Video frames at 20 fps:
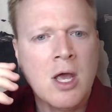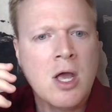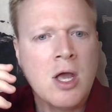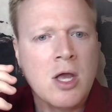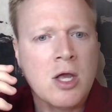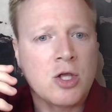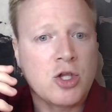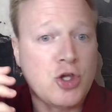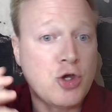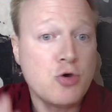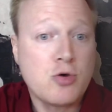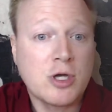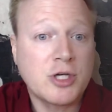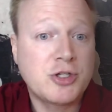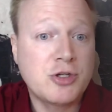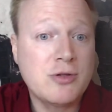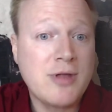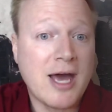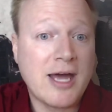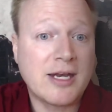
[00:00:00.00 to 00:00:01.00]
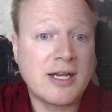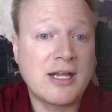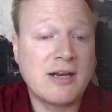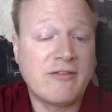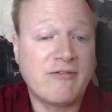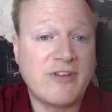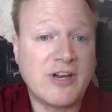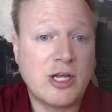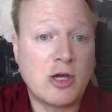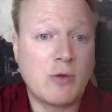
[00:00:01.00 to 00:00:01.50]
You could do that in a
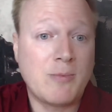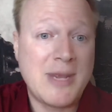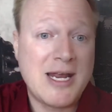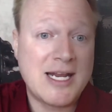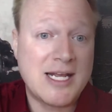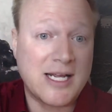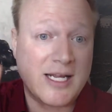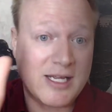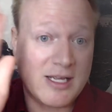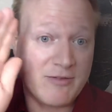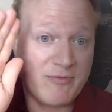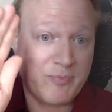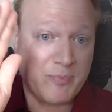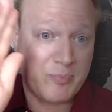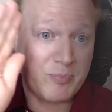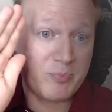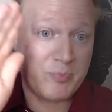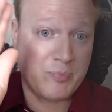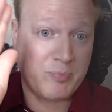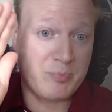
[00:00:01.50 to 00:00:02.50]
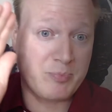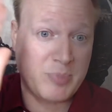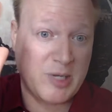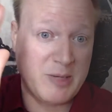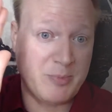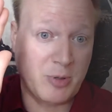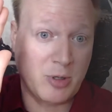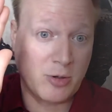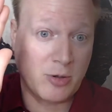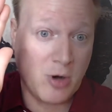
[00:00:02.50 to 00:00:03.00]
video meeting. If
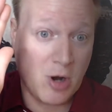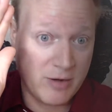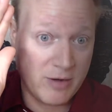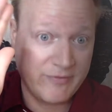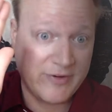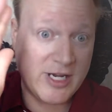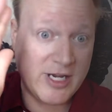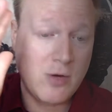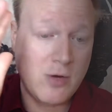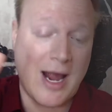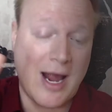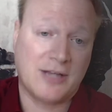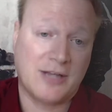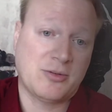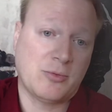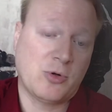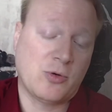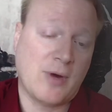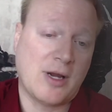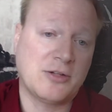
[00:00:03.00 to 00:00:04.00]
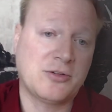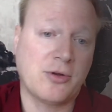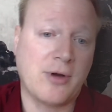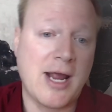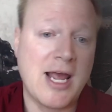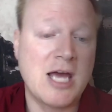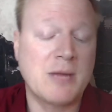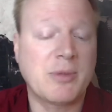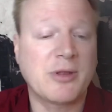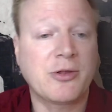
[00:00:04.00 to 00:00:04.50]
people are on video, ask them to raise their
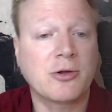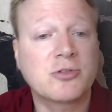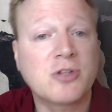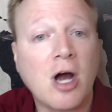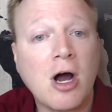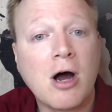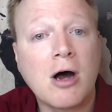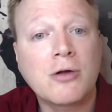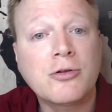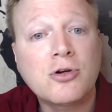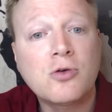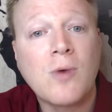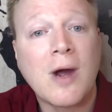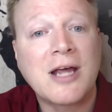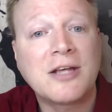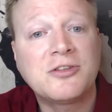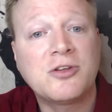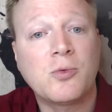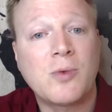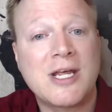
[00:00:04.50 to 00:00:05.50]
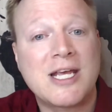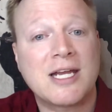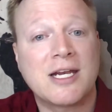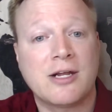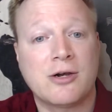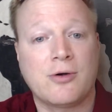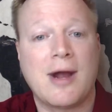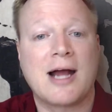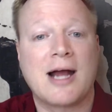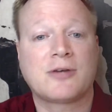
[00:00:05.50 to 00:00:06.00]
hand, but there's other ways that we can
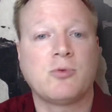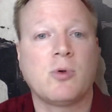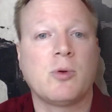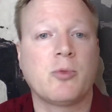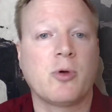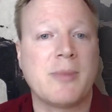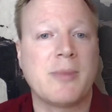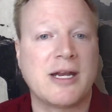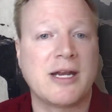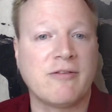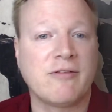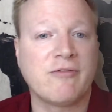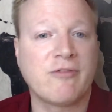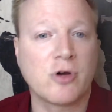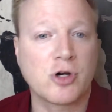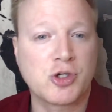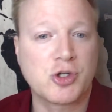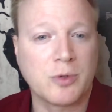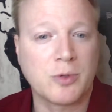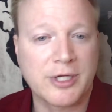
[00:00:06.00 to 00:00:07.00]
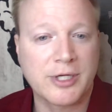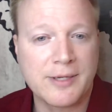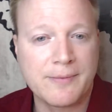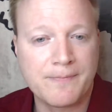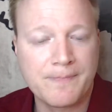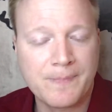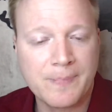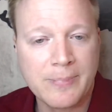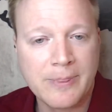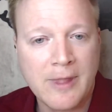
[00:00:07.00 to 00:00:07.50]
interact when we're meeting virtually.
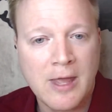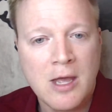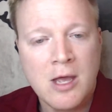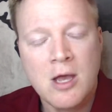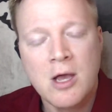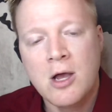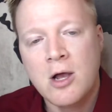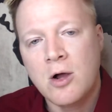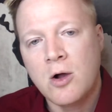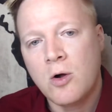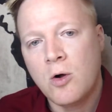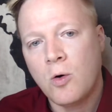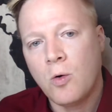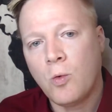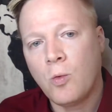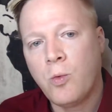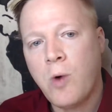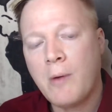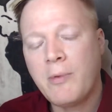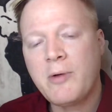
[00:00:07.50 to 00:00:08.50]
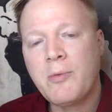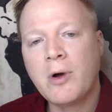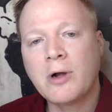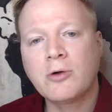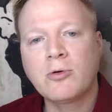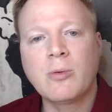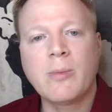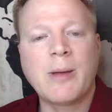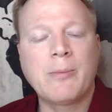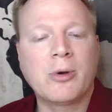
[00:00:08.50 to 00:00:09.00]
What we want to
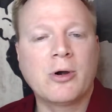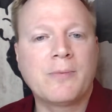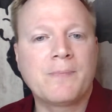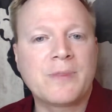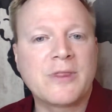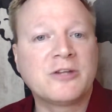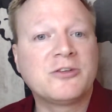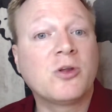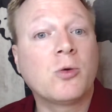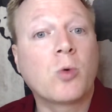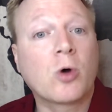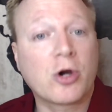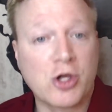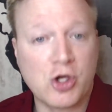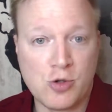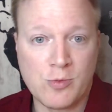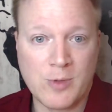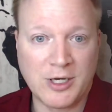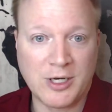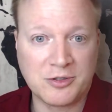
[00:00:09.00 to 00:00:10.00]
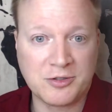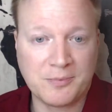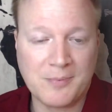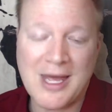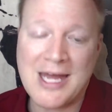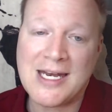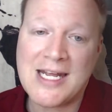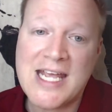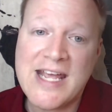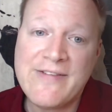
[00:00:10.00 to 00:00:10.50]
remember is that we're humans,
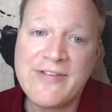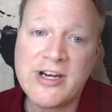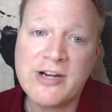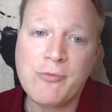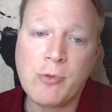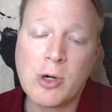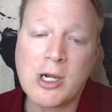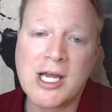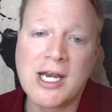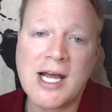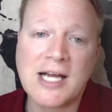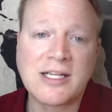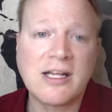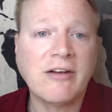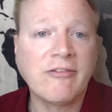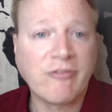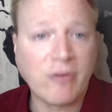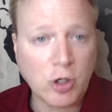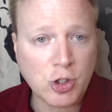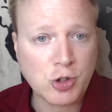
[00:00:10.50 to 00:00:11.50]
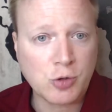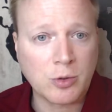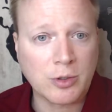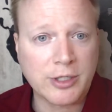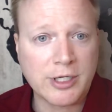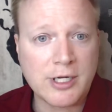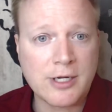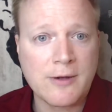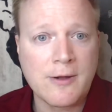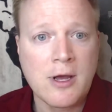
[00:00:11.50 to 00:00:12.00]
and even if we're connecting
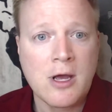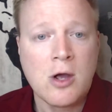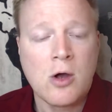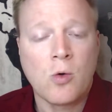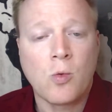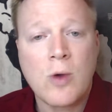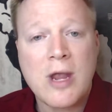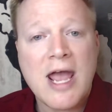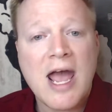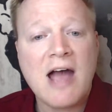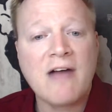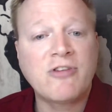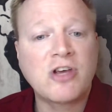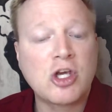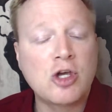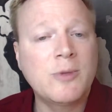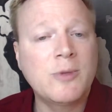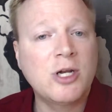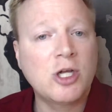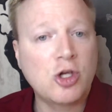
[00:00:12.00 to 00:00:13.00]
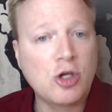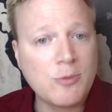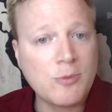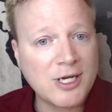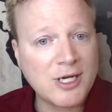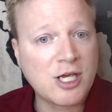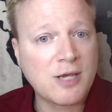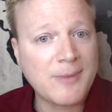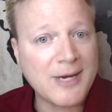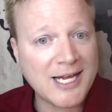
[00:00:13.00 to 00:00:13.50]
virtually, we have human-to-human
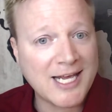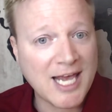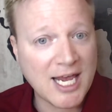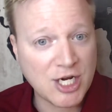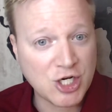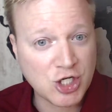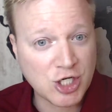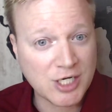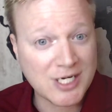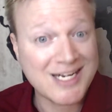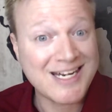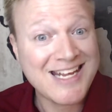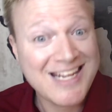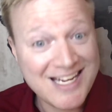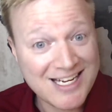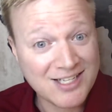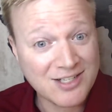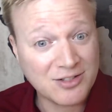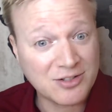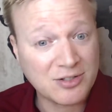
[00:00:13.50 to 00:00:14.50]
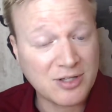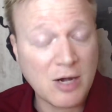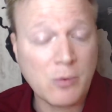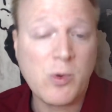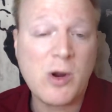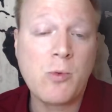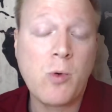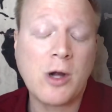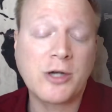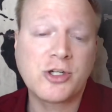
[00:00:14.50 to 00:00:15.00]
communication needs, and we
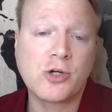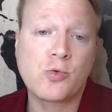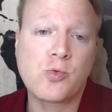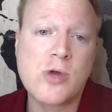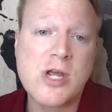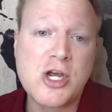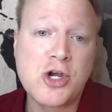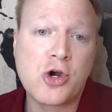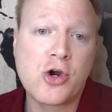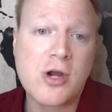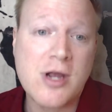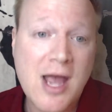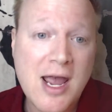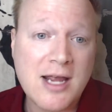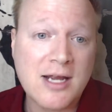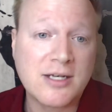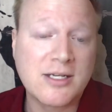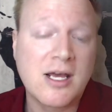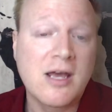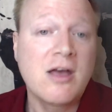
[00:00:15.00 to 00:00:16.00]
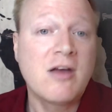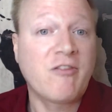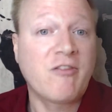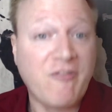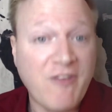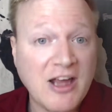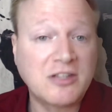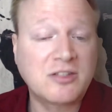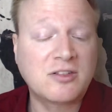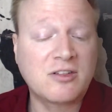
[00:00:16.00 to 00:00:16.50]
want to recreate
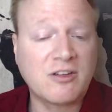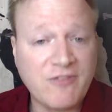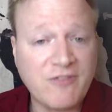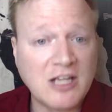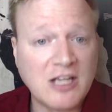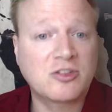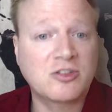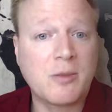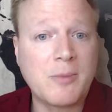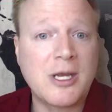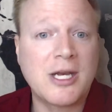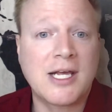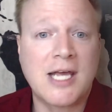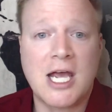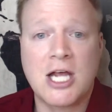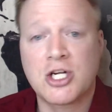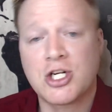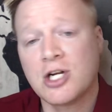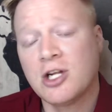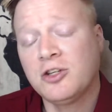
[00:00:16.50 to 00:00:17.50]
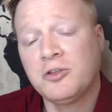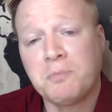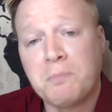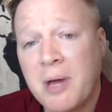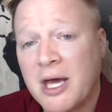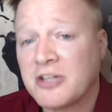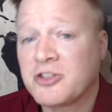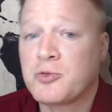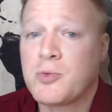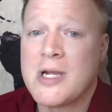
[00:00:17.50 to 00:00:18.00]
face-to-face communication as
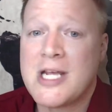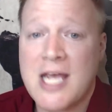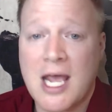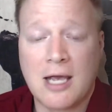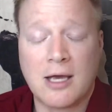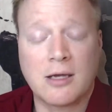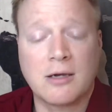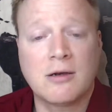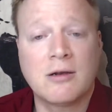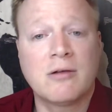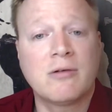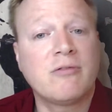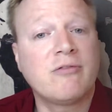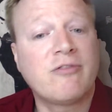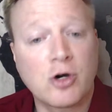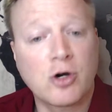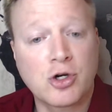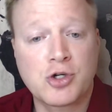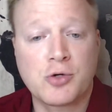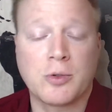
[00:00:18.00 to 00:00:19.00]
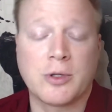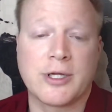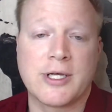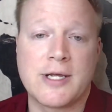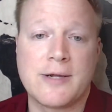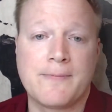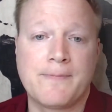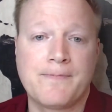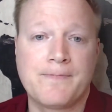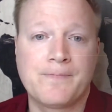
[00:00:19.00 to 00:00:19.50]
best we can
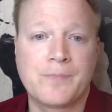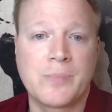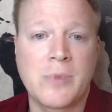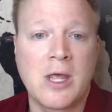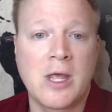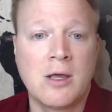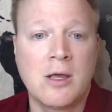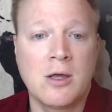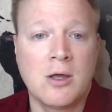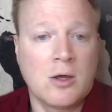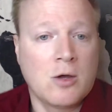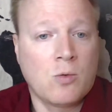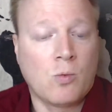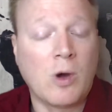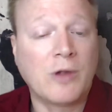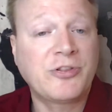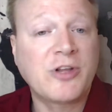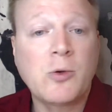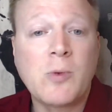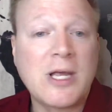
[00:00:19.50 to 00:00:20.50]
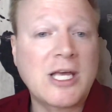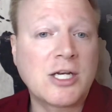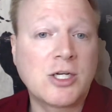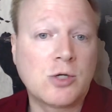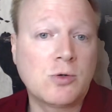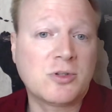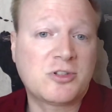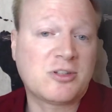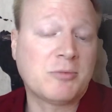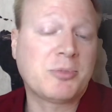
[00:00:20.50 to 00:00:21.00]
virtually. One thing we can
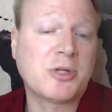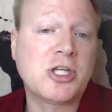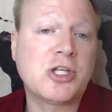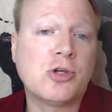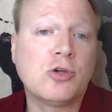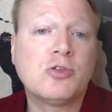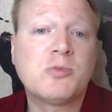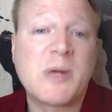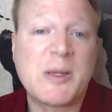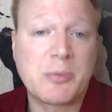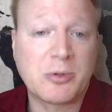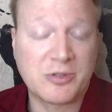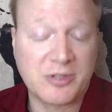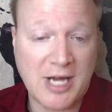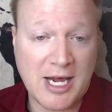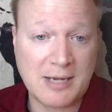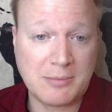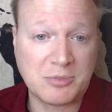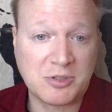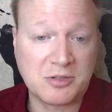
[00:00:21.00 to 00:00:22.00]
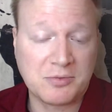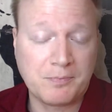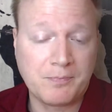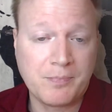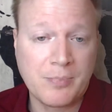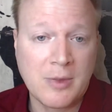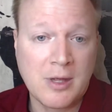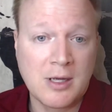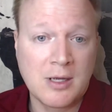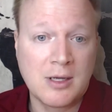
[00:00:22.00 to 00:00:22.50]
do is simply use people's names.
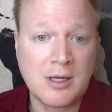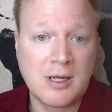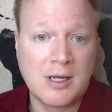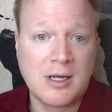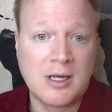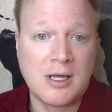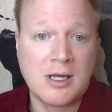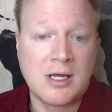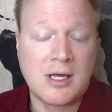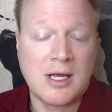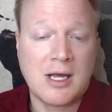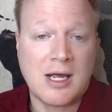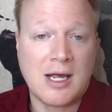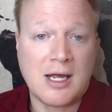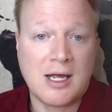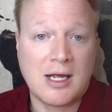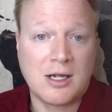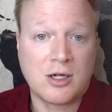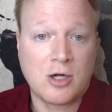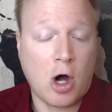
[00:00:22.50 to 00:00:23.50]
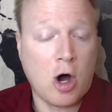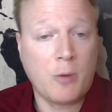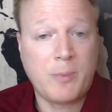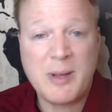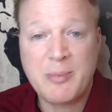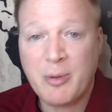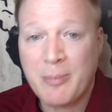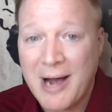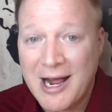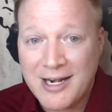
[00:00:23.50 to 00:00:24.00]
Call
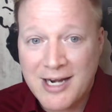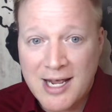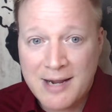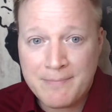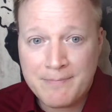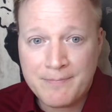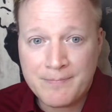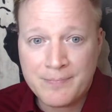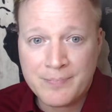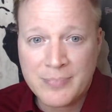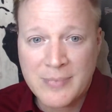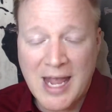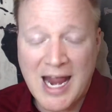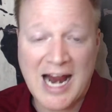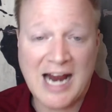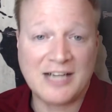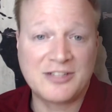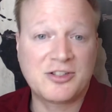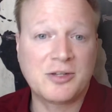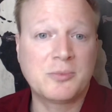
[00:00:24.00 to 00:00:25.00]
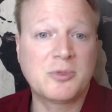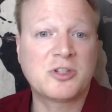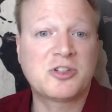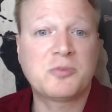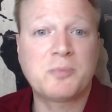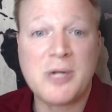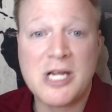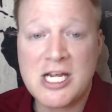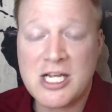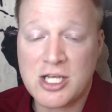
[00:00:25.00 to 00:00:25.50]
people by name, ask them to
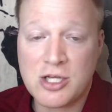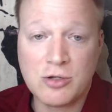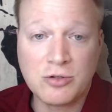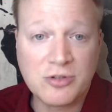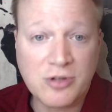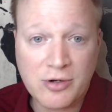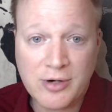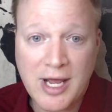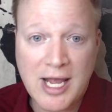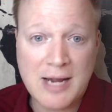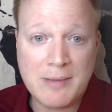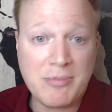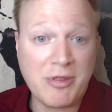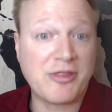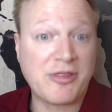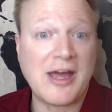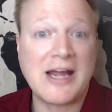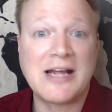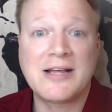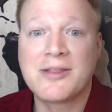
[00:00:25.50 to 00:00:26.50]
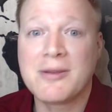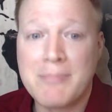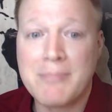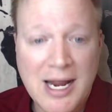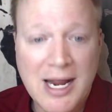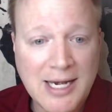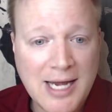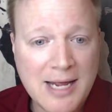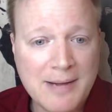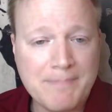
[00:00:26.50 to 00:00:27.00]
speak, use their name, thank them
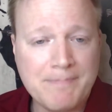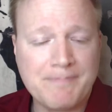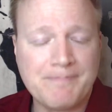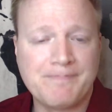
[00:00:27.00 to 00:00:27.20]
by name.